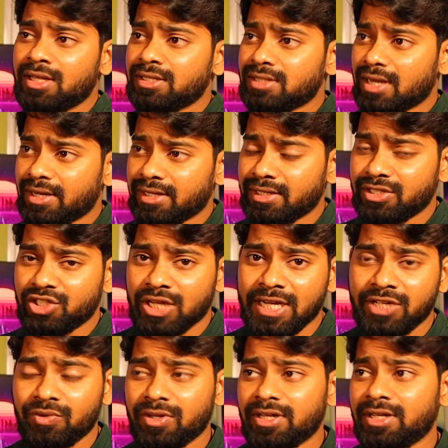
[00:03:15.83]
starting in
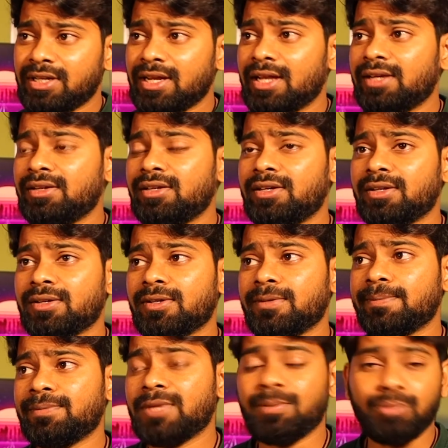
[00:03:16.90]
January, and
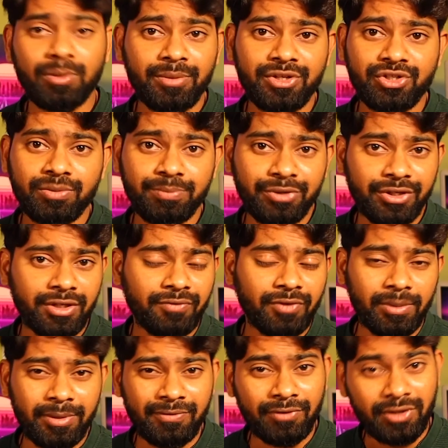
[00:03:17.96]
the probation period
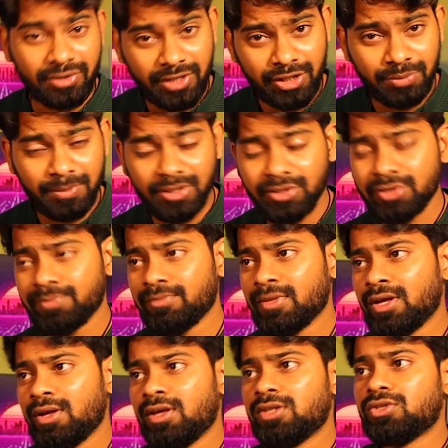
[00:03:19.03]
will be for 6 months.
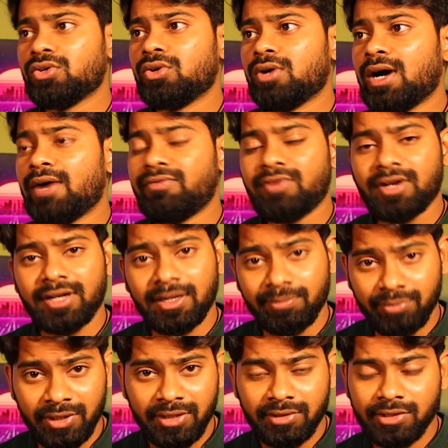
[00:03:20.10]
So after I
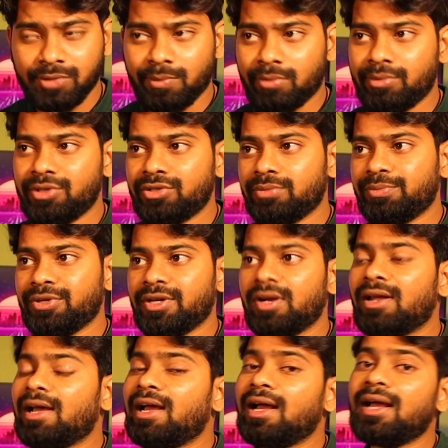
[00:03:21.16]
complete this probation
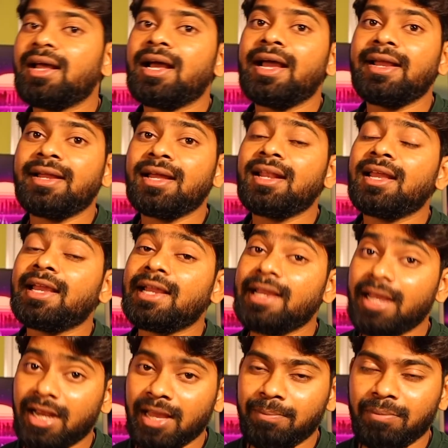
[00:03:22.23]
period, I can
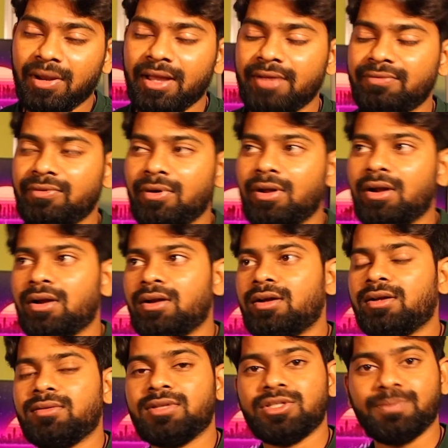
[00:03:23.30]
again apply for
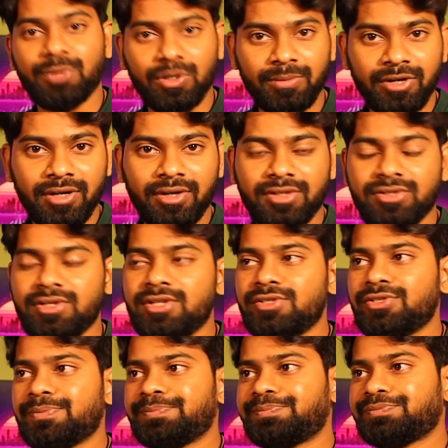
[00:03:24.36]
this permanent
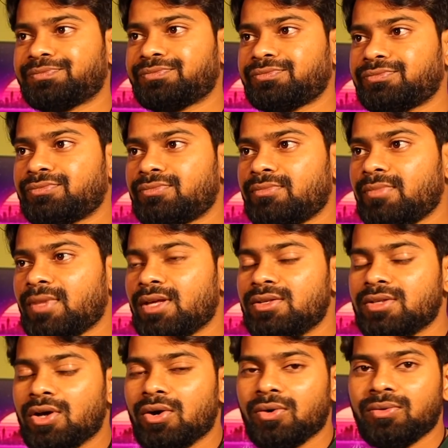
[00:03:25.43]
residence.
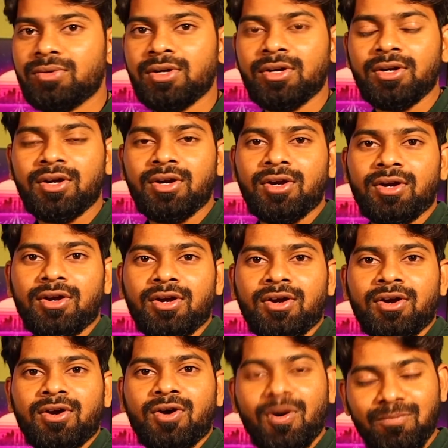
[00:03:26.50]
So
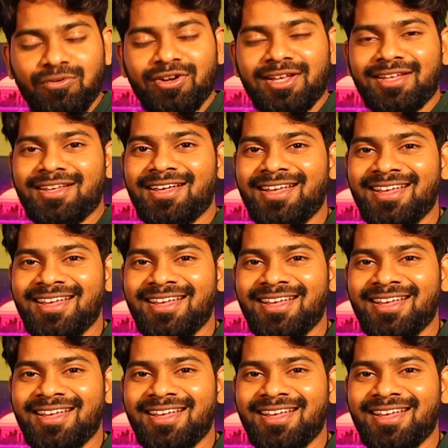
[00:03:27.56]
hopefully